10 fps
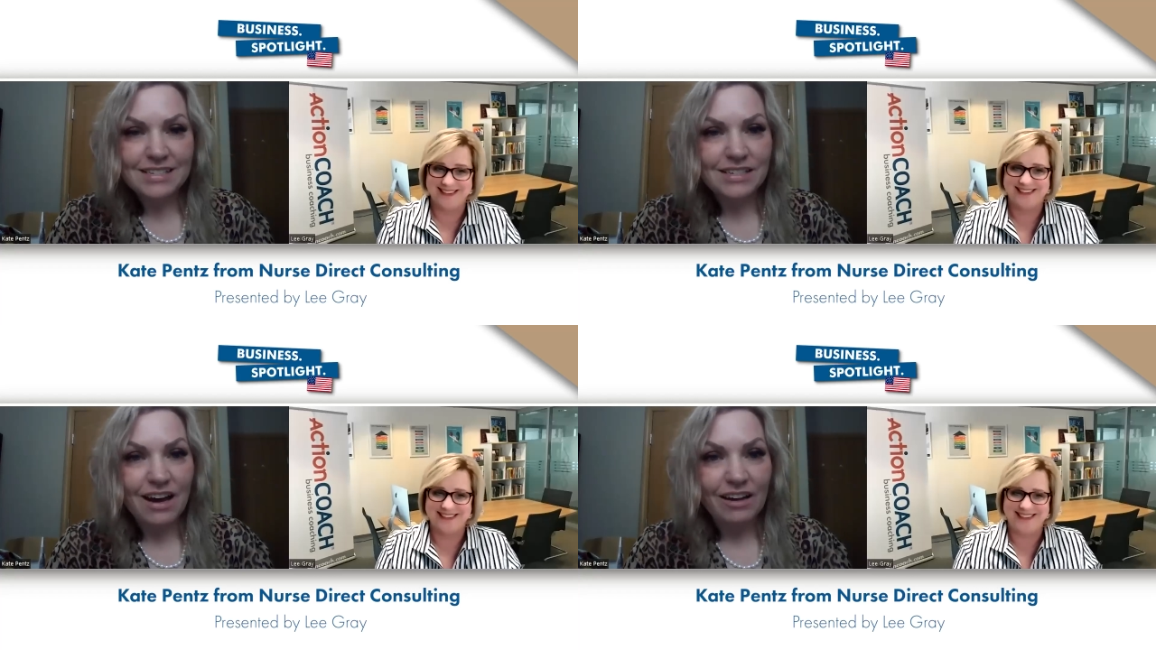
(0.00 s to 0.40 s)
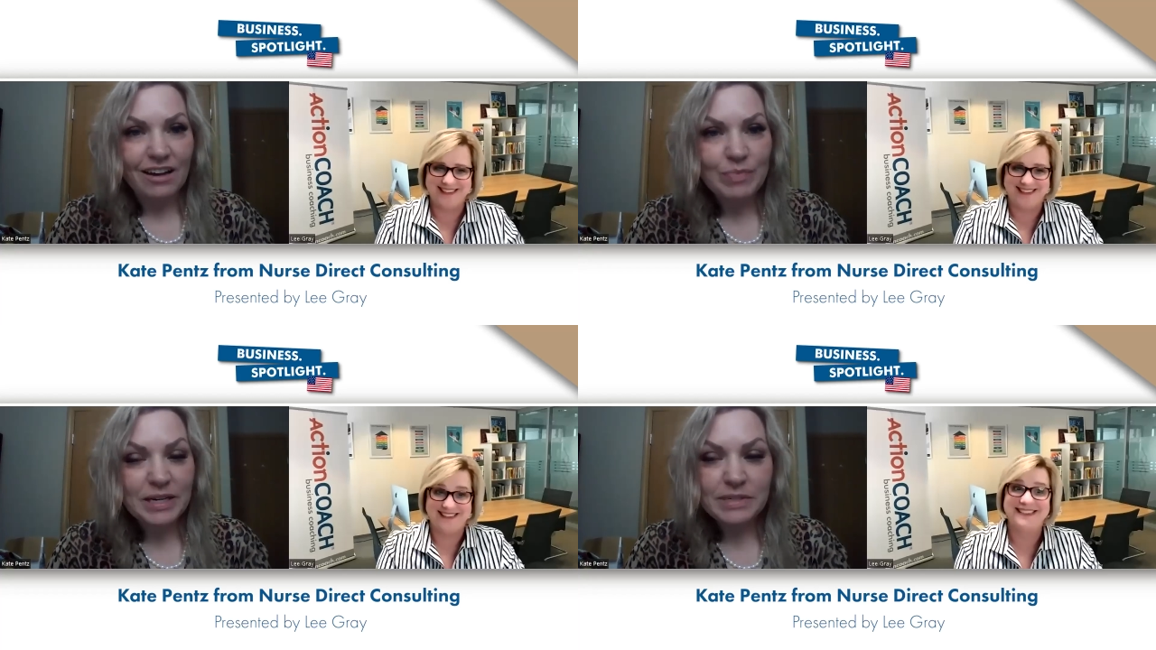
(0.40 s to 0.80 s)
Speaker 1: Since
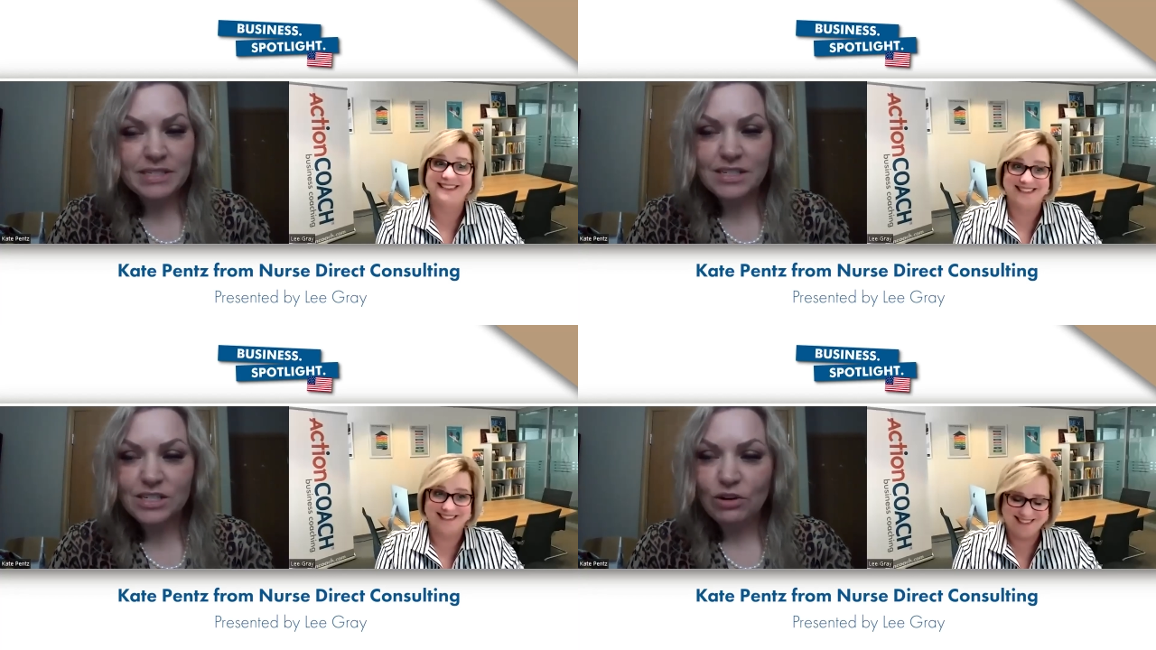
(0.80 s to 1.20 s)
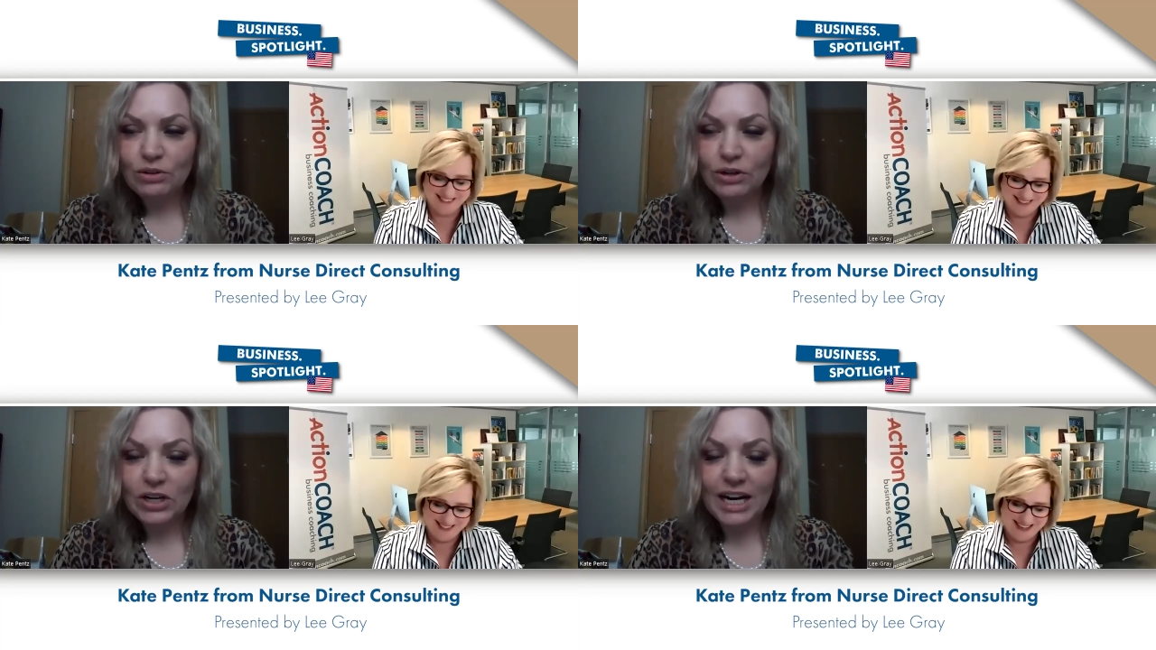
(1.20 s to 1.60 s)
I've been a business
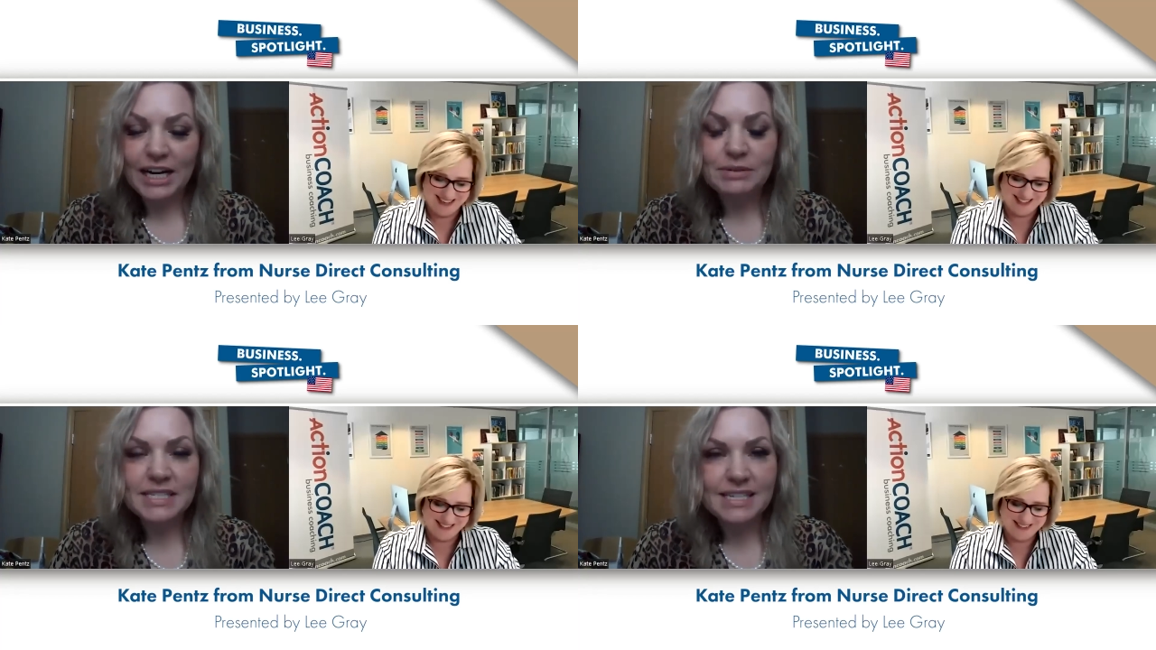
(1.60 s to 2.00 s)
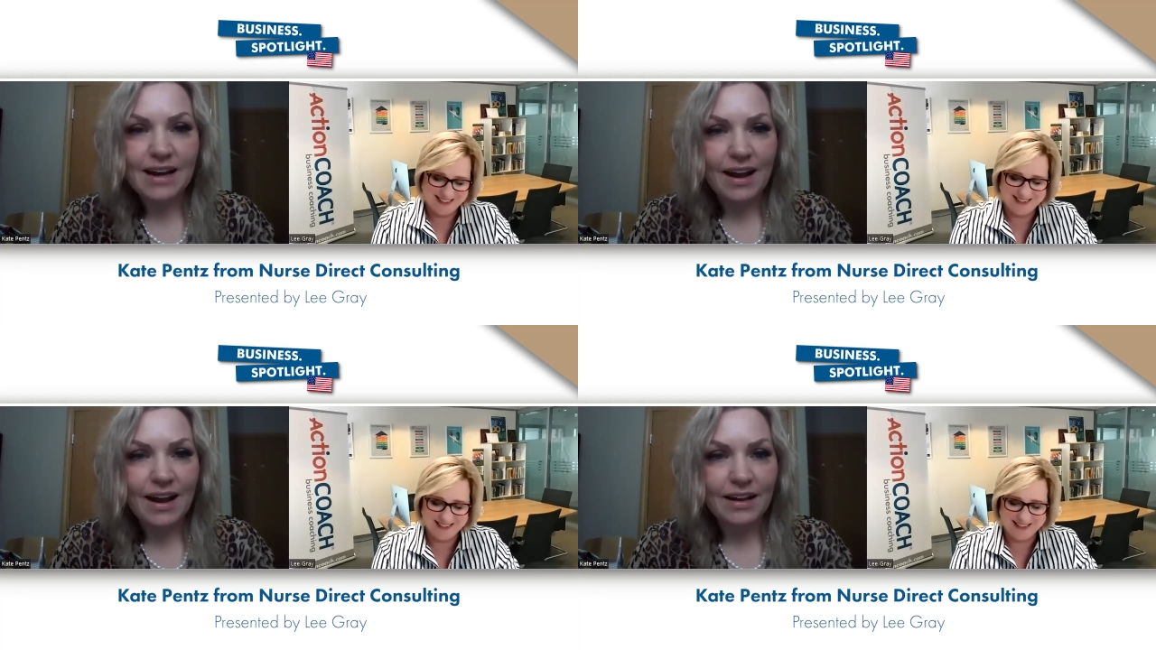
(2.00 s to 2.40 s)
owner, yeah. I would
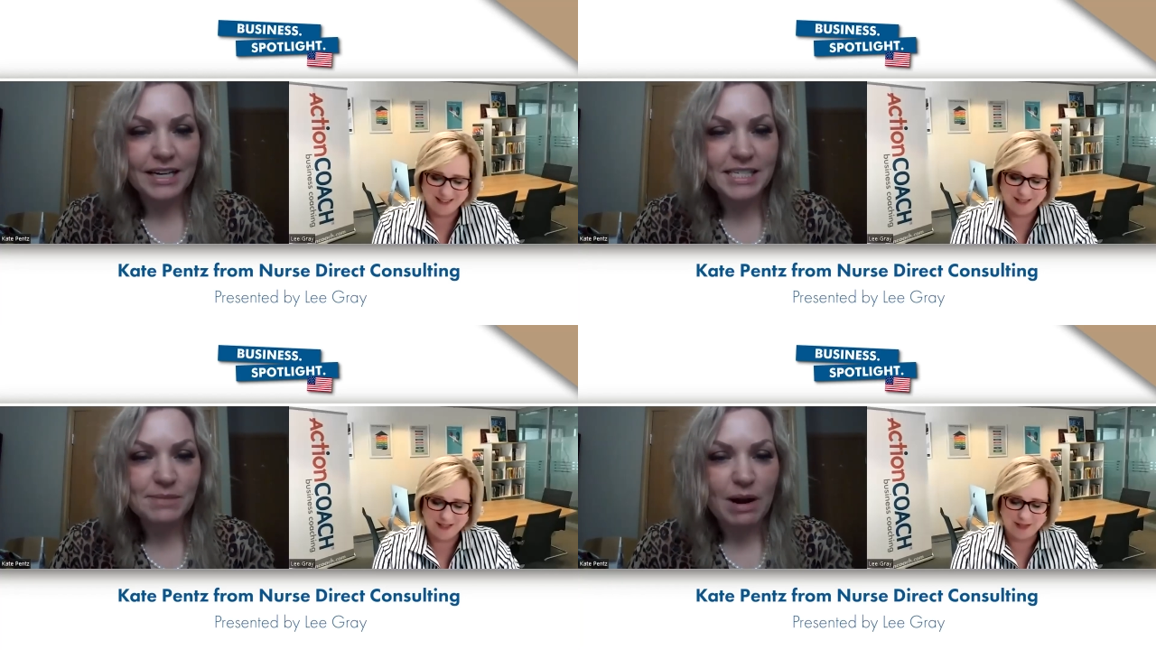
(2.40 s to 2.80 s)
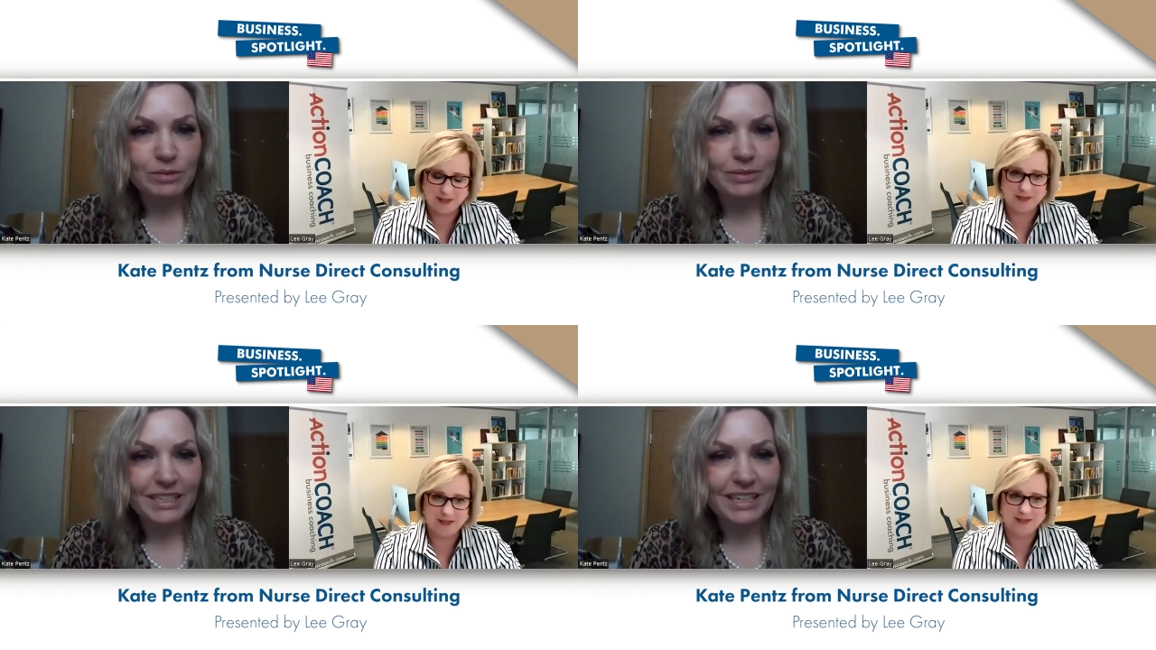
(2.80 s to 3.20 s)
say it's
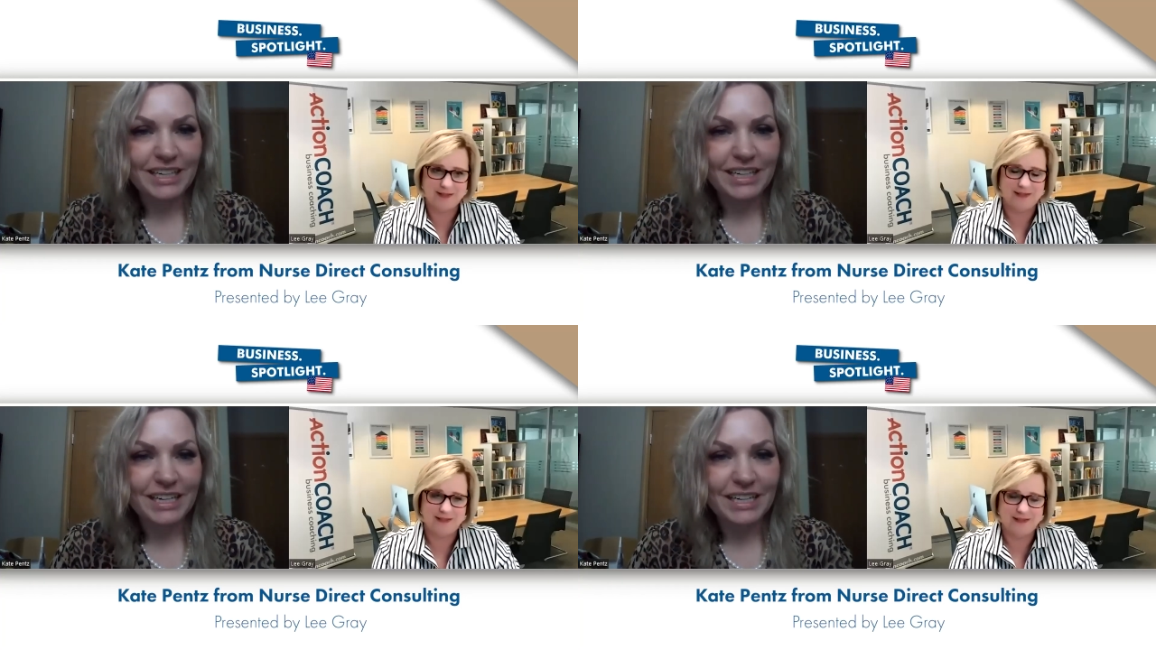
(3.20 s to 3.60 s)
probably